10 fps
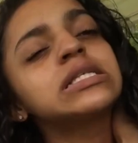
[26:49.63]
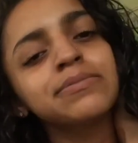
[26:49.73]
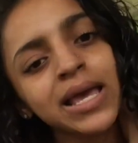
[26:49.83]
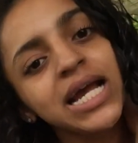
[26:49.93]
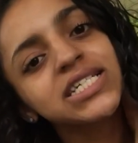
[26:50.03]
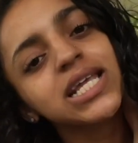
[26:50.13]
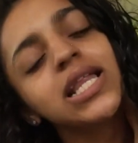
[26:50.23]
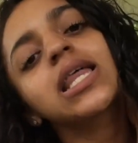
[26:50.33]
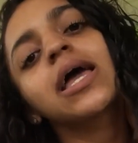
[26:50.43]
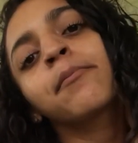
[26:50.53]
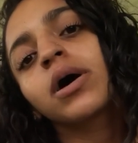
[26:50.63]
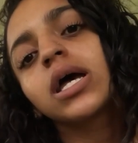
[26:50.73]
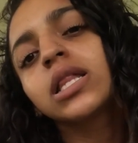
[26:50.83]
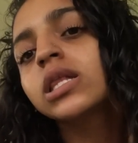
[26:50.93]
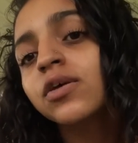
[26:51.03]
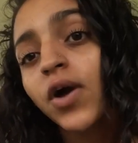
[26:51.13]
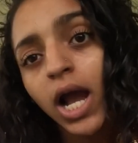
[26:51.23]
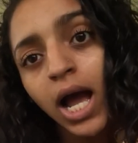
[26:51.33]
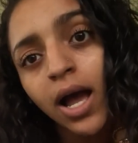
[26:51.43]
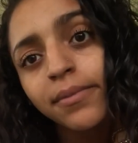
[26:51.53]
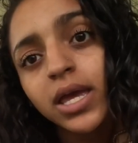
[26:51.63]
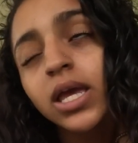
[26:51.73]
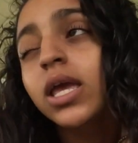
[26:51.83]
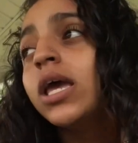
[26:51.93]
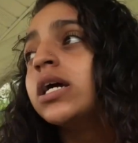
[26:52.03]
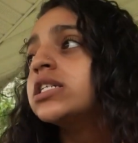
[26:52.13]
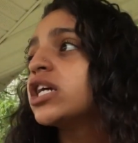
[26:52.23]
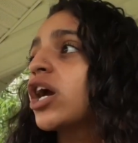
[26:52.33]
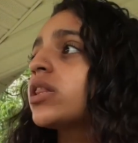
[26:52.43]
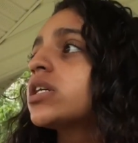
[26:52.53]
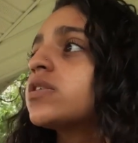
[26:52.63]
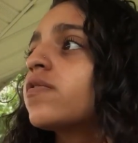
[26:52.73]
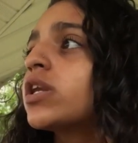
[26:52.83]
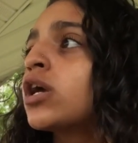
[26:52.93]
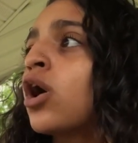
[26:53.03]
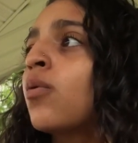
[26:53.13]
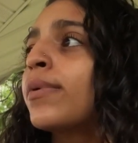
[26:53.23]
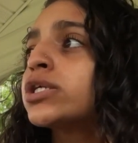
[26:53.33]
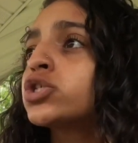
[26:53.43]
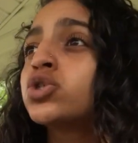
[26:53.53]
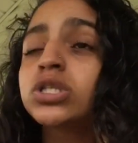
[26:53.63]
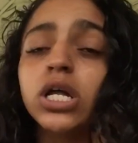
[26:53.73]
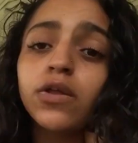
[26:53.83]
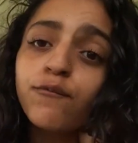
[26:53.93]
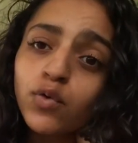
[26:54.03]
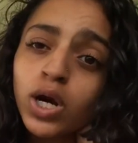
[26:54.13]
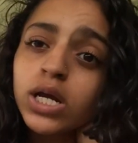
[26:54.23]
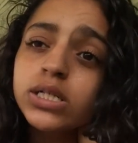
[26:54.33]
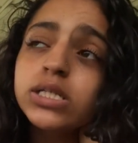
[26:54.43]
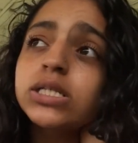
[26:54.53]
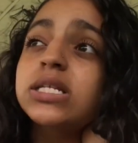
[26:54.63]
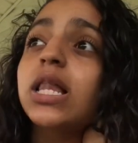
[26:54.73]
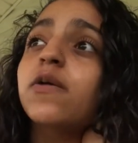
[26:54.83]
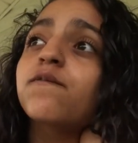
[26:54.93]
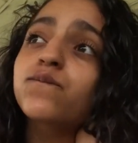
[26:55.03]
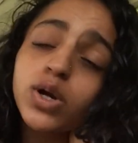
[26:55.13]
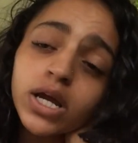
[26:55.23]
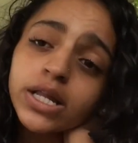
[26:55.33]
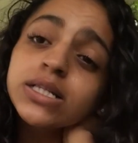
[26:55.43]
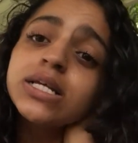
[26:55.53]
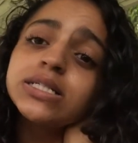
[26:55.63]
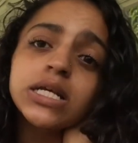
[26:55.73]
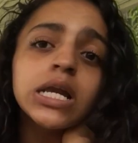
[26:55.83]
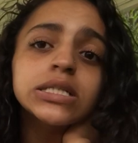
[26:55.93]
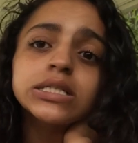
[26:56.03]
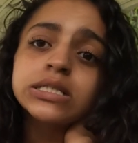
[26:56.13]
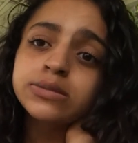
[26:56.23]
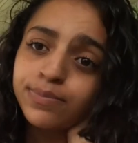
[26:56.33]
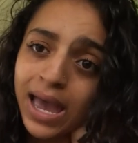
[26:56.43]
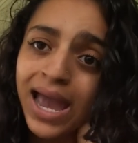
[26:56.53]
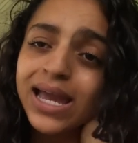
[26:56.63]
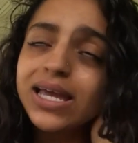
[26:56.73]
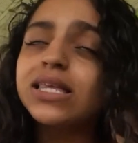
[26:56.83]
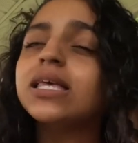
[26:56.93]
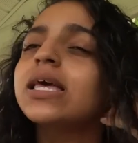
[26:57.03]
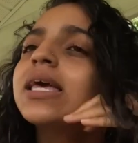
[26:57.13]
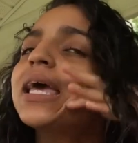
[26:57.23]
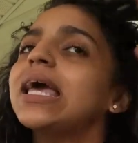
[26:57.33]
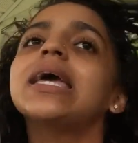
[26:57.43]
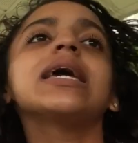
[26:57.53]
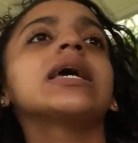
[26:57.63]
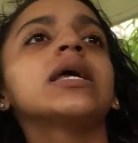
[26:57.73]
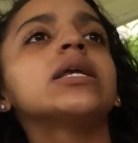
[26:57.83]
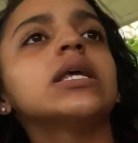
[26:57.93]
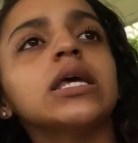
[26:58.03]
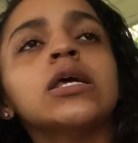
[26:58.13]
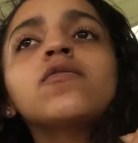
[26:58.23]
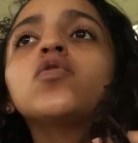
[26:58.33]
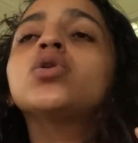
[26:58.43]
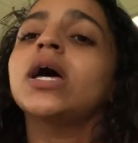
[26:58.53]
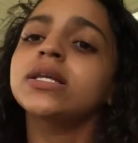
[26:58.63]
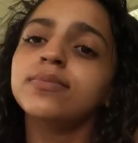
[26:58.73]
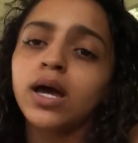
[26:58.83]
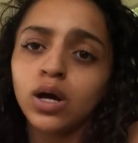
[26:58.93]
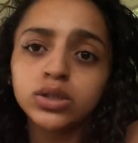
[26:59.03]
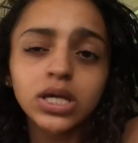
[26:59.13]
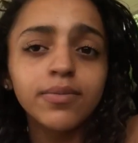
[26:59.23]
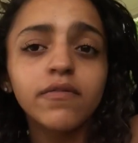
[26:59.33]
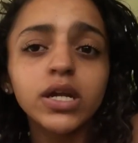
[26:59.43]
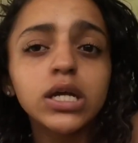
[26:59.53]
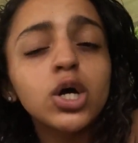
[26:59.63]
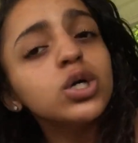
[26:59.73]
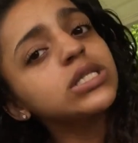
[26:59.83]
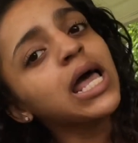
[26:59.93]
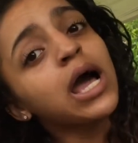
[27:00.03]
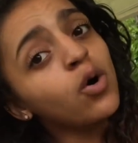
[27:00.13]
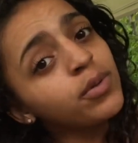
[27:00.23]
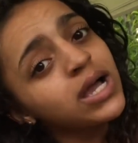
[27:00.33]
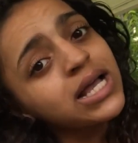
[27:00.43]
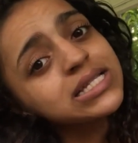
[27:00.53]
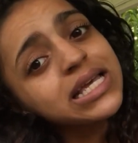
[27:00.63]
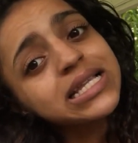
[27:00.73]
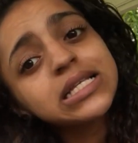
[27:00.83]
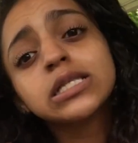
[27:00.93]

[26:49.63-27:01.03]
smash that like button, leave a comment, share this video, make sure you tell a friend that J-Ness is back. And if you like my housekeeping videos, I hope you guys like this